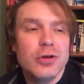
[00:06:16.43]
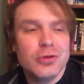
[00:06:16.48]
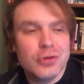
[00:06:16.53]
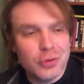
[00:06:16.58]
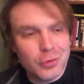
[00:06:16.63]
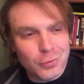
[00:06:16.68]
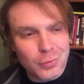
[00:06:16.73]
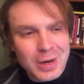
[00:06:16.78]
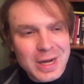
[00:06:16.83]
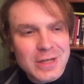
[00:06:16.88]

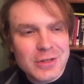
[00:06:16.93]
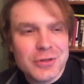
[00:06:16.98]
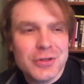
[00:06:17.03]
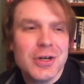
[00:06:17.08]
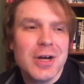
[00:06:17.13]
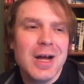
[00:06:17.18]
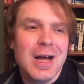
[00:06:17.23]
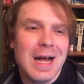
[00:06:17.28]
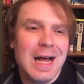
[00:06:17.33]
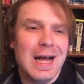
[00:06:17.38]
to
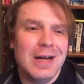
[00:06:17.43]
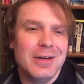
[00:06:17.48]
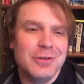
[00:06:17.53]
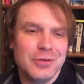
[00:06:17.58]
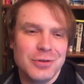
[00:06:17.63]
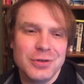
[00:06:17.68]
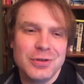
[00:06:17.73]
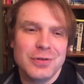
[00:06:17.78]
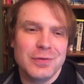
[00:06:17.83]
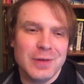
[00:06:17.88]
which
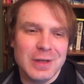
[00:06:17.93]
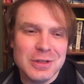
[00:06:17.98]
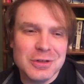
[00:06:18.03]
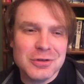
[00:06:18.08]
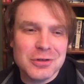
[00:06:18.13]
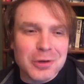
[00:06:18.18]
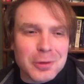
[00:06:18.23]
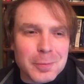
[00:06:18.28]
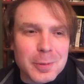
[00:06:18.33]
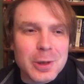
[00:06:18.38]
Joseph von
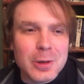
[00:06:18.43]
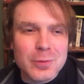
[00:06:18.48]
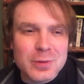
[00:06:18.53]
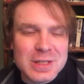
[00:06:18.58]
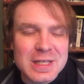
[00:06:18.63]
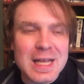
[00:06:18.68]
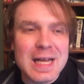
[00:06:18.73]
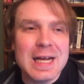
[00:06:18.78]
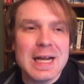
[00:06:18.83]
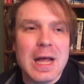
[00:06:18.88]
Sternberg
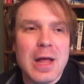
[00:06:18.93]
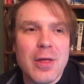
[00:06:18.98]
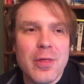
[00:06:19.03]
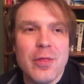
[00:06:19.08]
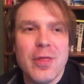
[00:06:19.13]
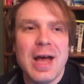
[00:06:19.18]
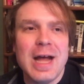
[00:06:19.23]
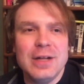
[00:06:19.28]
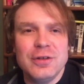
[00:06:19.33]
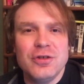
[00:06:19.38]
was like,
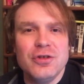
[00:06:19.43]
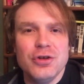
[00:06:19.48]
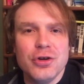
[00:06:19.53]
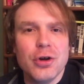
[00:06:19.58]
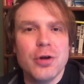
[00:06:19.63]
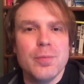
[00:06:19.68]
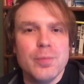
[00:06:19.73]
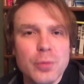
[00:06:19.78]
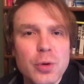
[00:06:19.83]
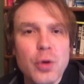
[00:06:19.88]
that's
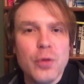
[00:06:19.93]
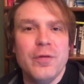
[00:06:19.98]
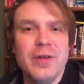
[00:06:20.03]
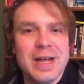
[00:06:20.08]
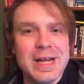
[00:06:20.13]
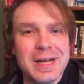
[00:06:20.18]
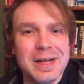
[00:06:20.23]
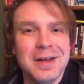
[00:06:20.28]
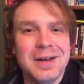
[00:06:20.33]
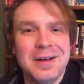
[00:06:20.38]
your
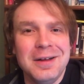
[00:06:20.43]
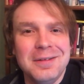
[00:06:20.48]
movie.